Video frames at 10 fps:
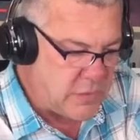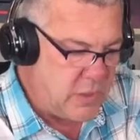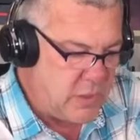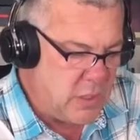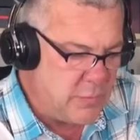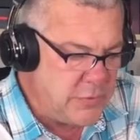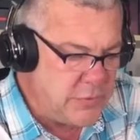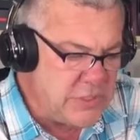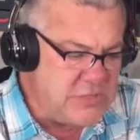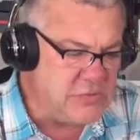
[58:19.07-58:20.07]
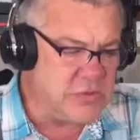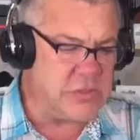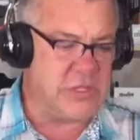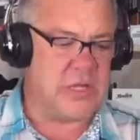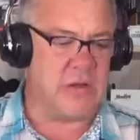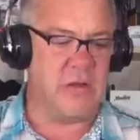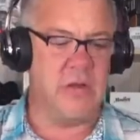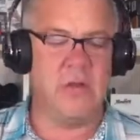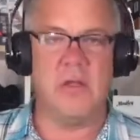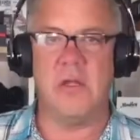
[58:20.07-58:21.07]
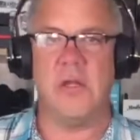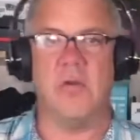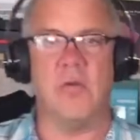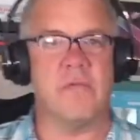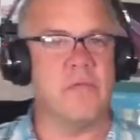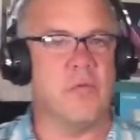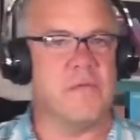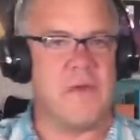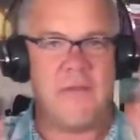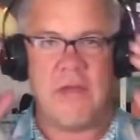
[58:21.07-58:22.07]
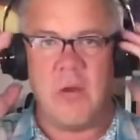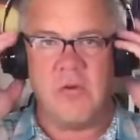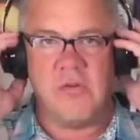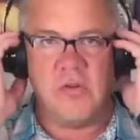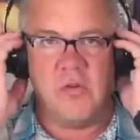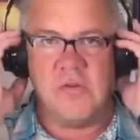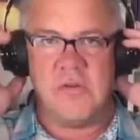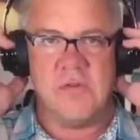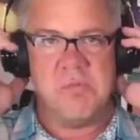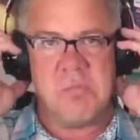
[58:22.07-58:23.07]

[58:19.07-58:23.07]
You're easily going to get, you know, 4 to 5 hours of usage.